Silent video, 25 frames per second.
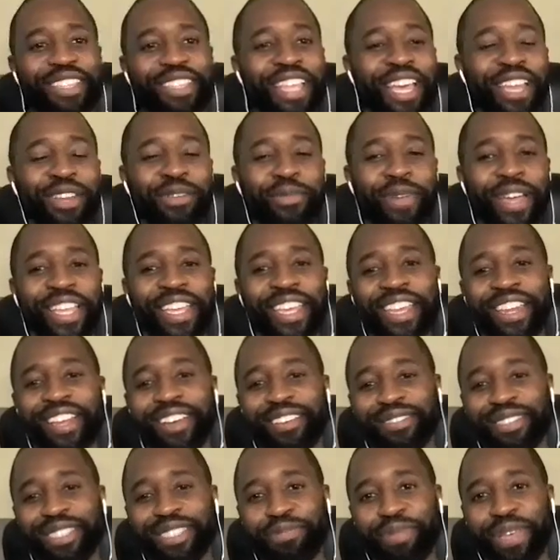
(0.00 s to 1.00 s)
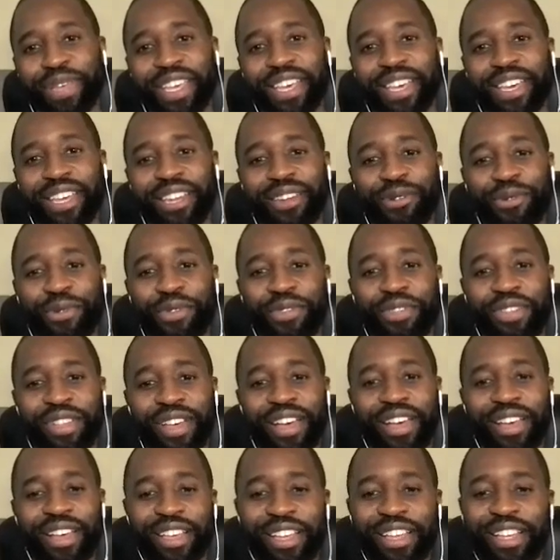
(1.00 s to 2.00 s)
Daniel Mangena, speaker and
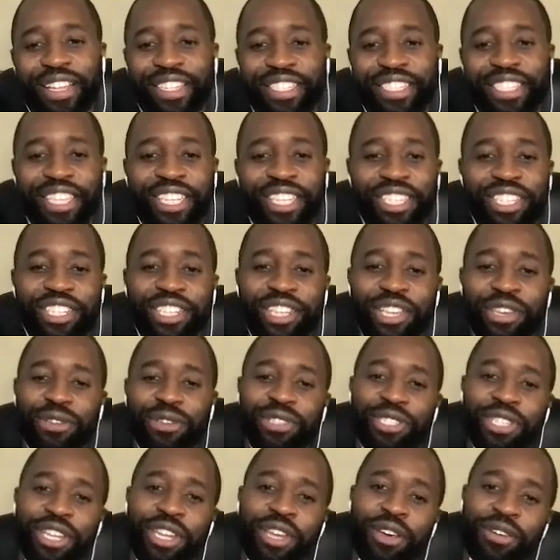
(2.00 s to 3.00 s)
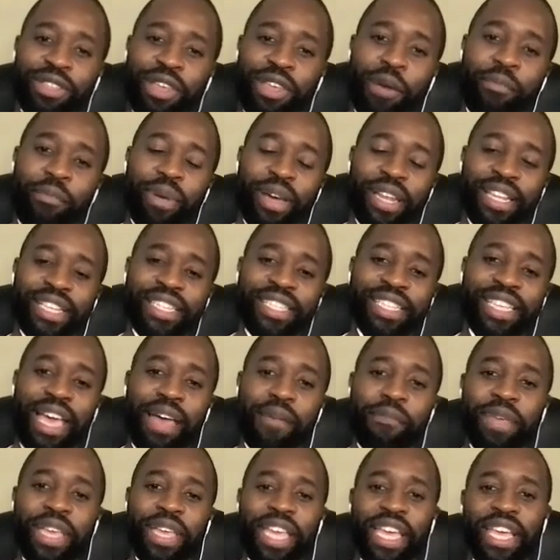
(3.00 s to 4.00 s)
author, teaching you to know that abundance can
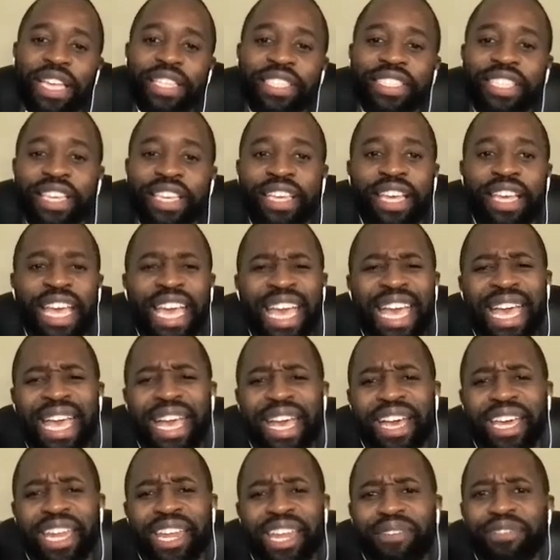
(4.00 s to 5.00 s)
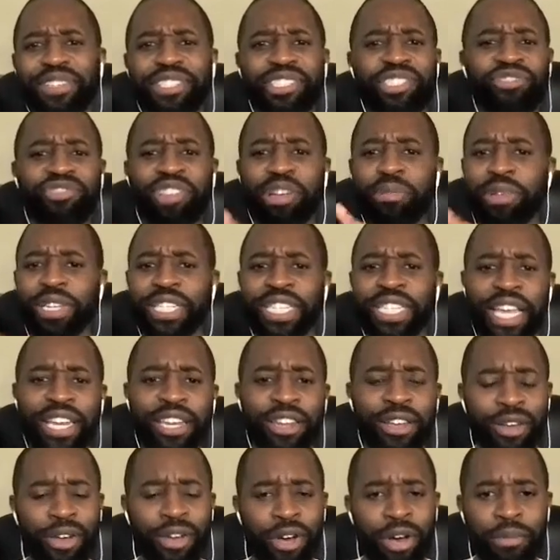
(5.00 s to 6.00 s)
be easy. Head over to
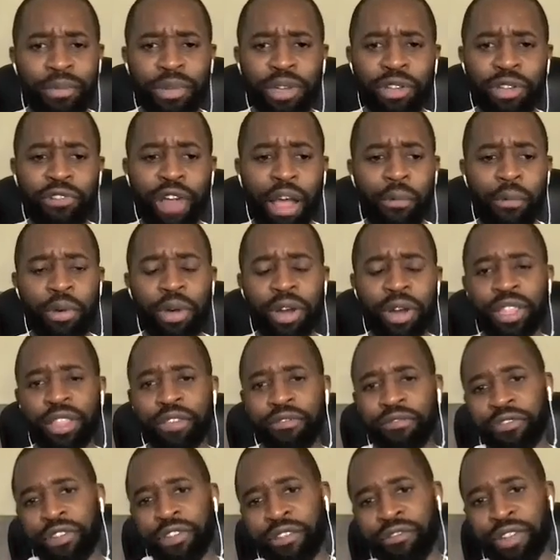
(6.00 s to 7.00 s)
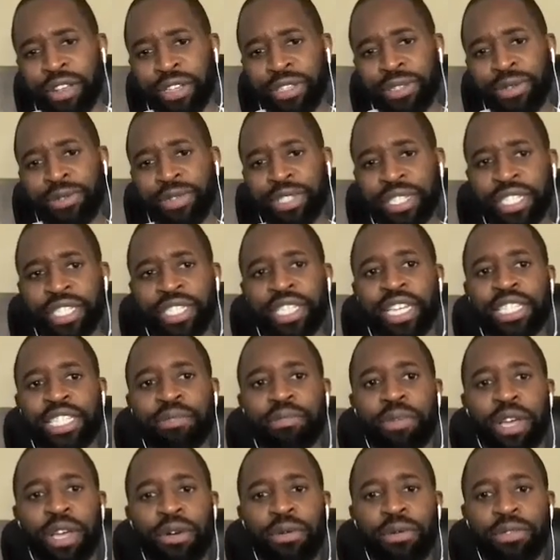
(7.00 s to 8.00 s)
dreamwithdan.com and grab one of the free resources. That's
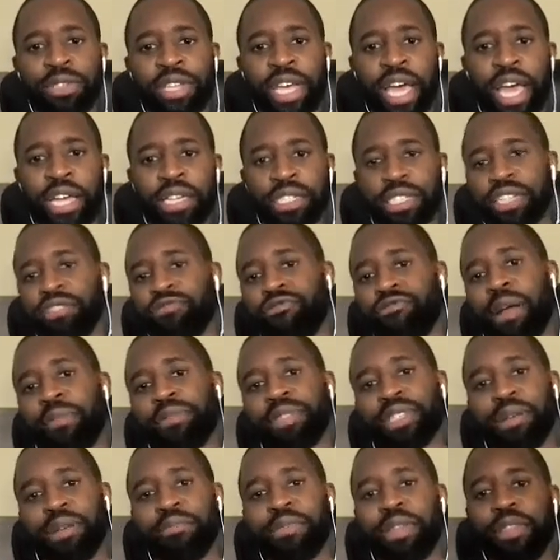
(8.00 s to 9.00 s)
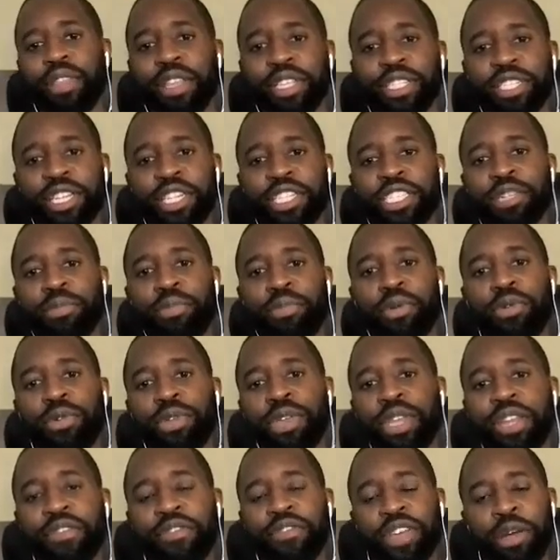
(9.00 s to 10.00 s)
my call to action. Grab something that's going to support
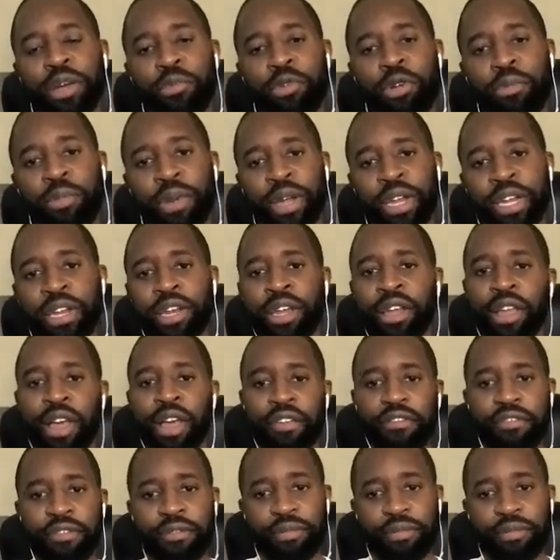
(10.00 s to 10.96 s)
you living a more abundant life.